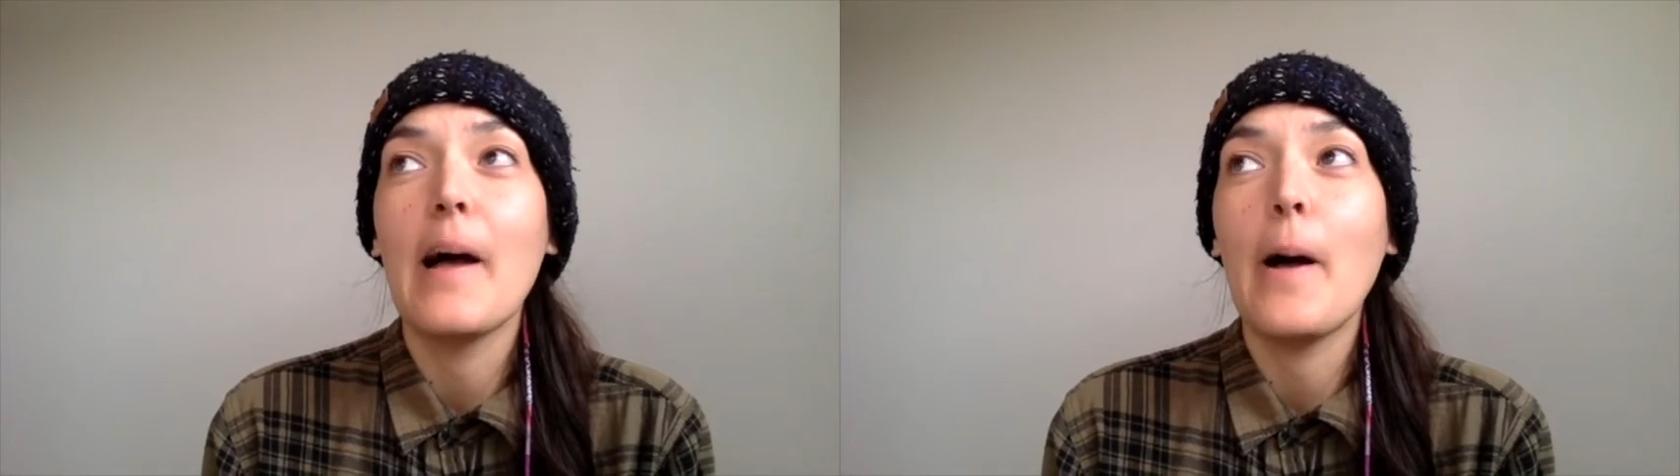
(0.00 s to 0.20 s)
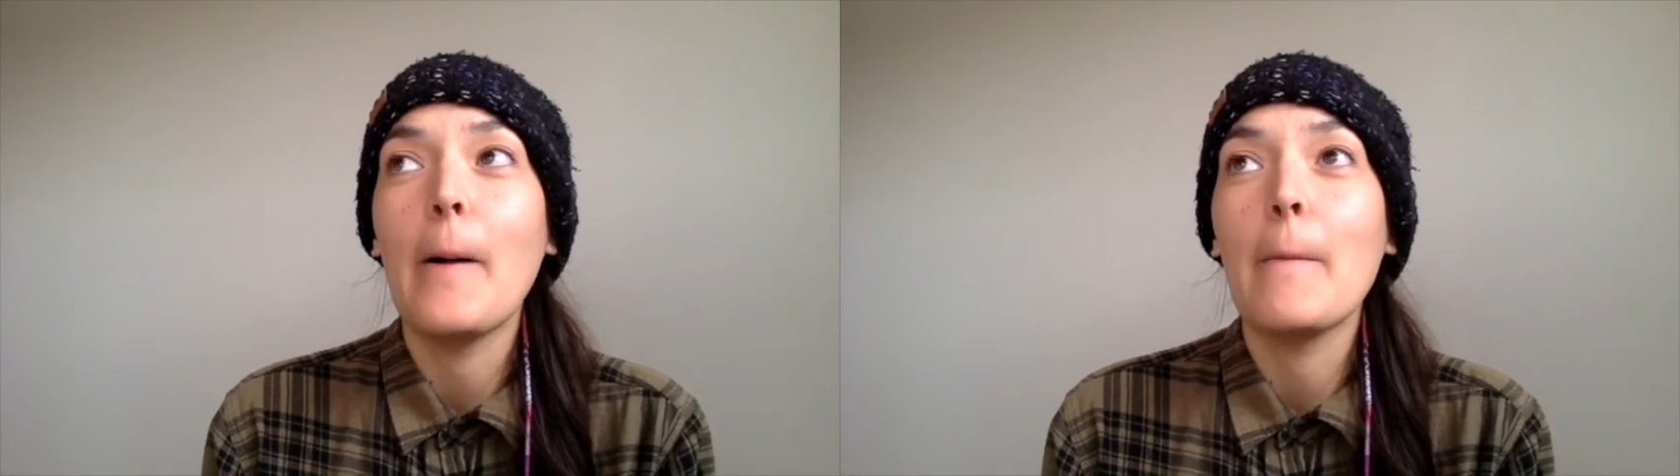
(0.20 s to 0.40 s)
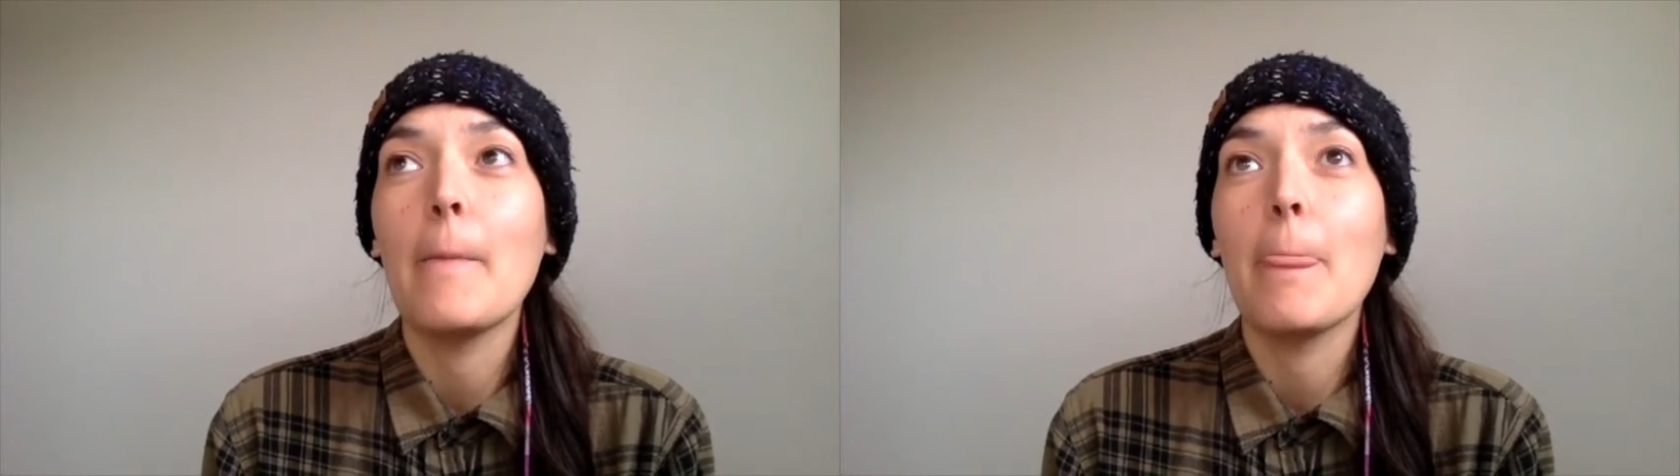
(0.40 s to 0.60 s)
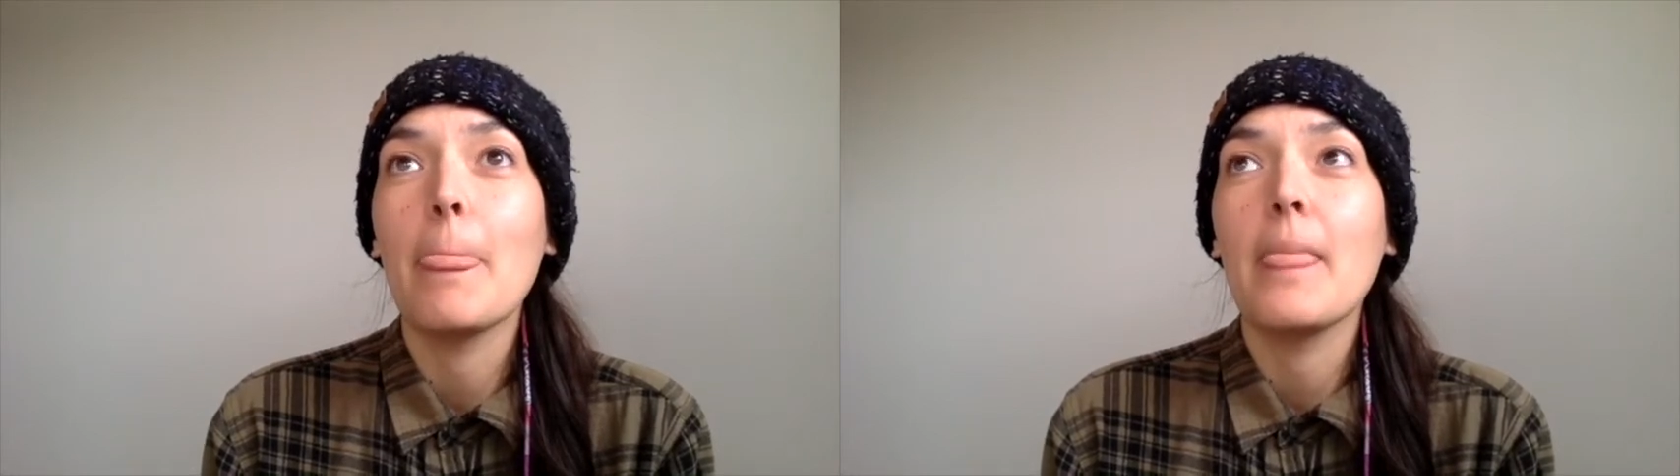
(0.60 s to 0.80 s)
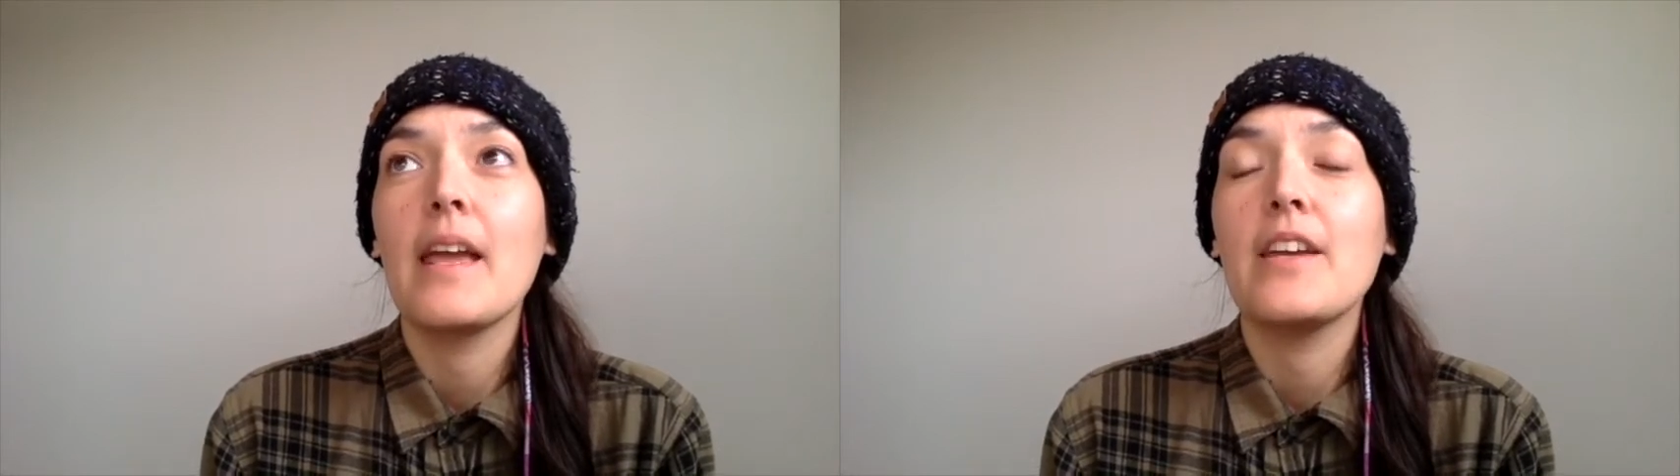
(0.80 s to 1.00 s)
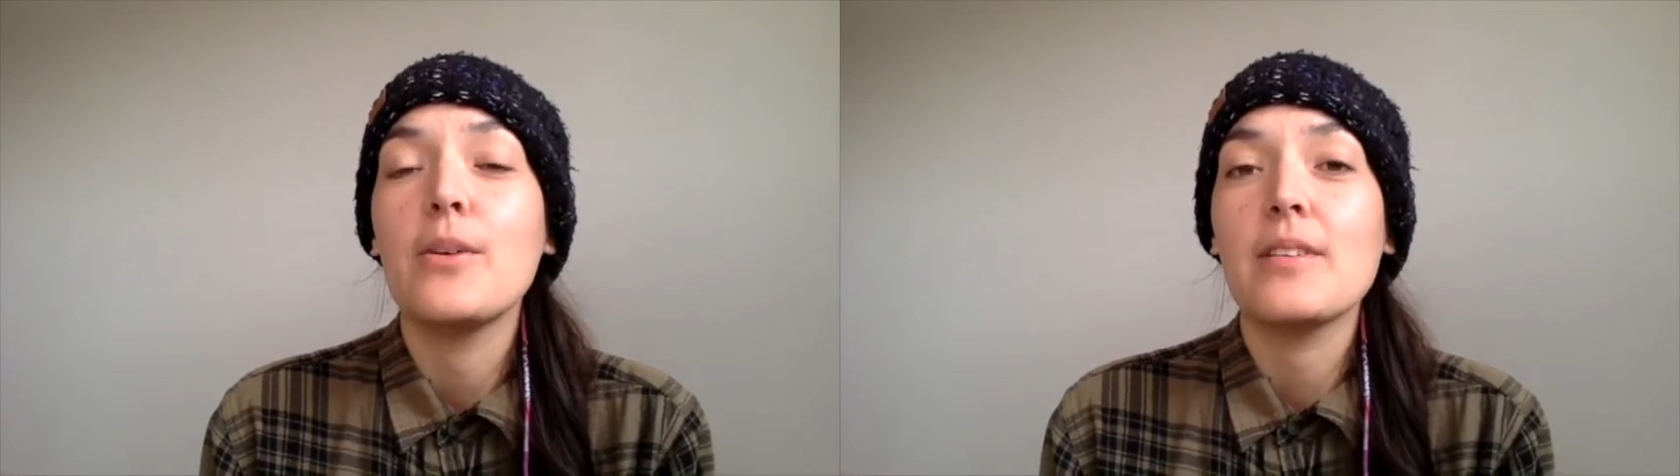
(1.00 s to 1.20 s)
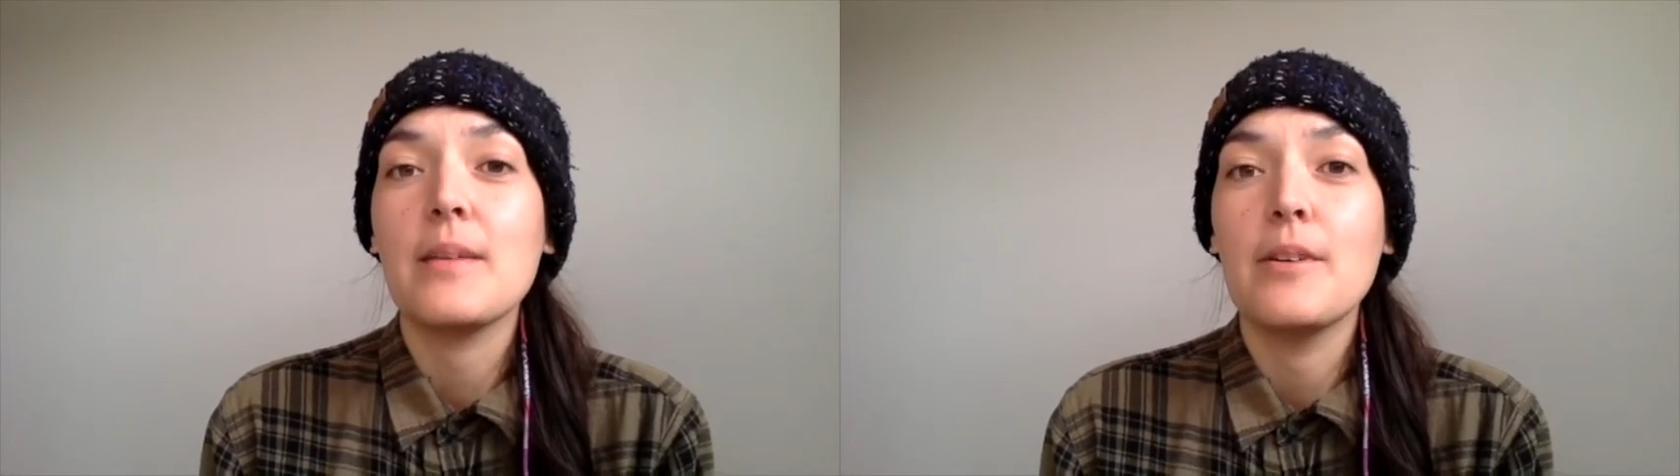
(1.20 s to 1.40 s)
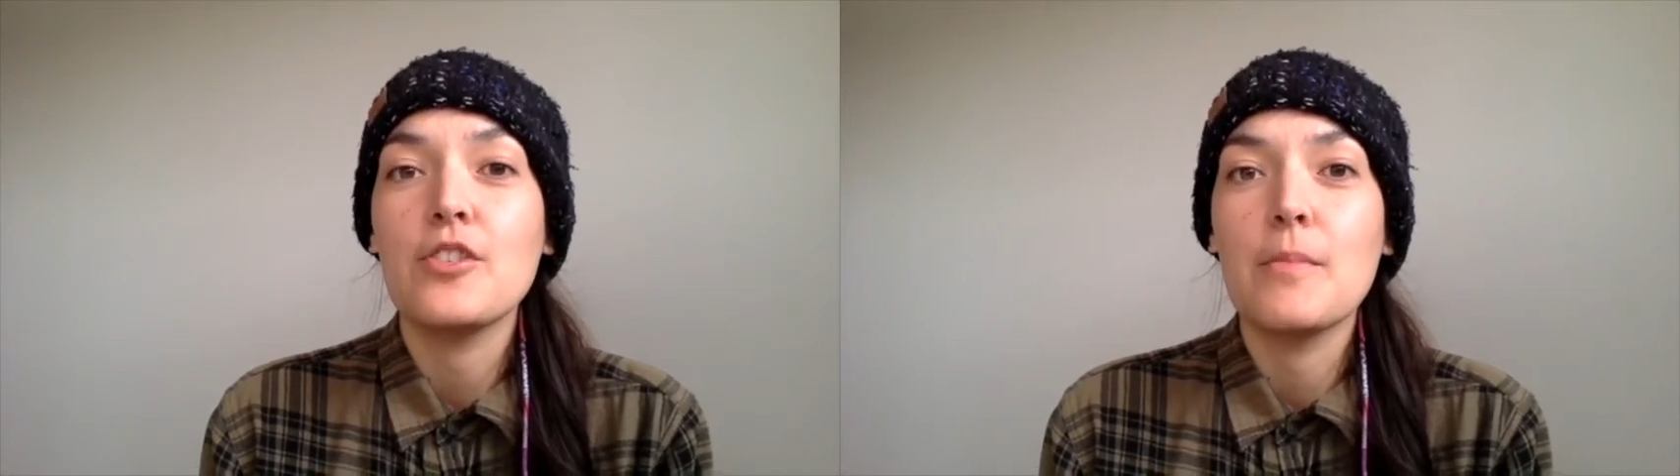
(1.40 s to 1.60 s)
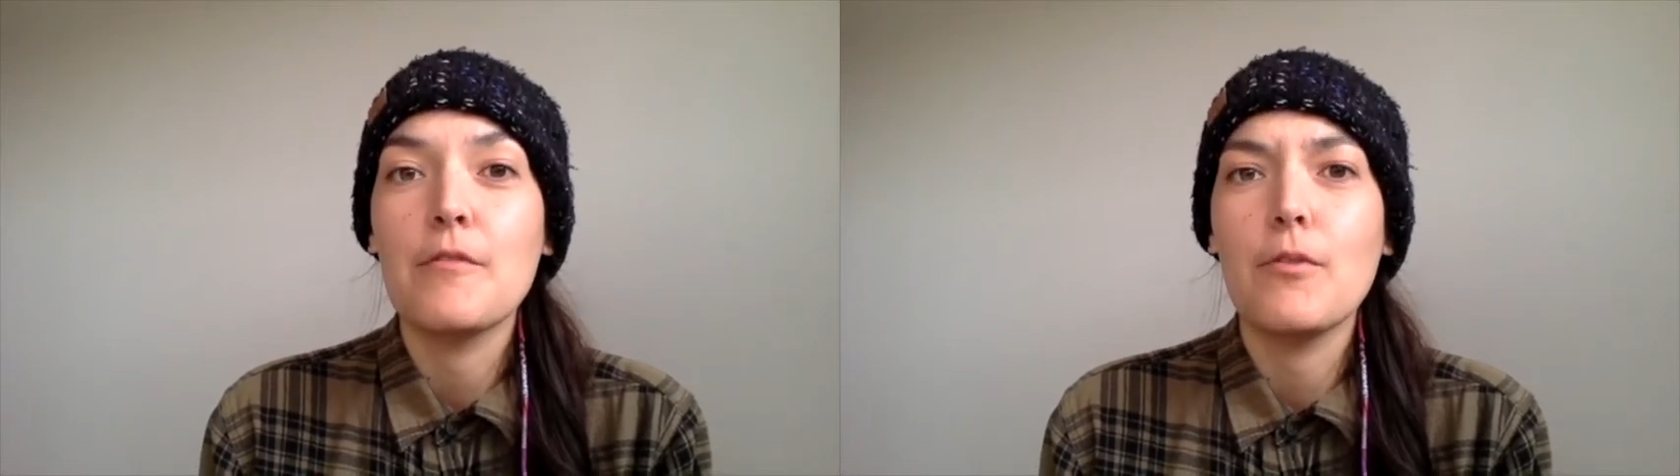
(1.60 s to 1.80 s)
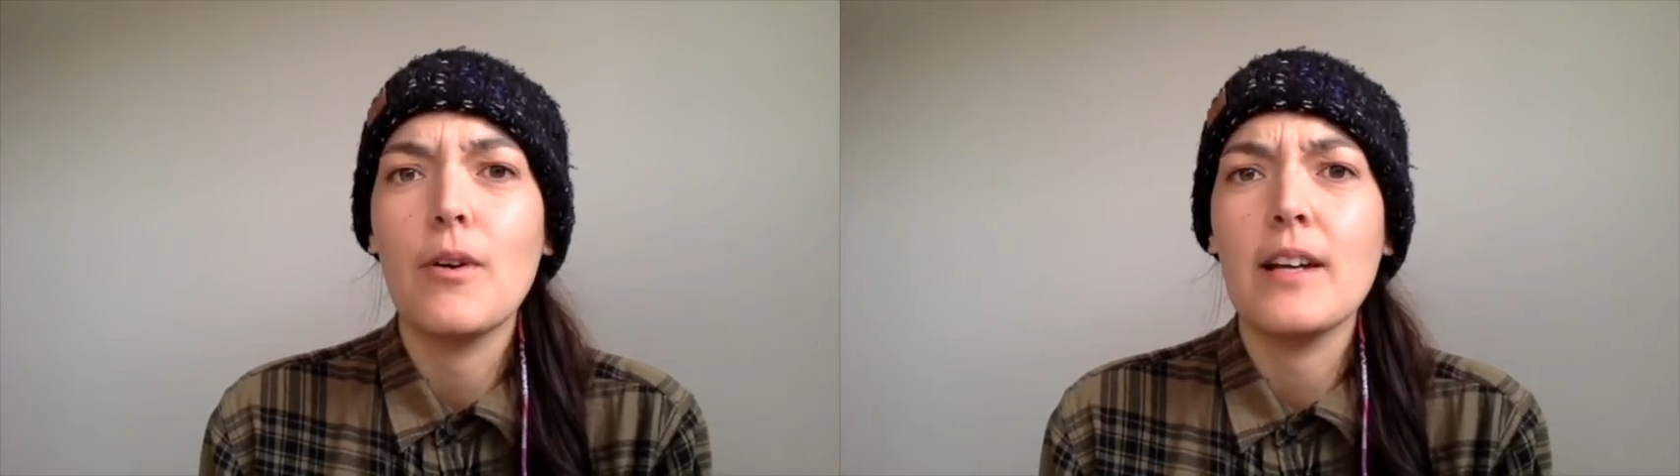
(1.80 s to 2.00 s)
As I mentioned before,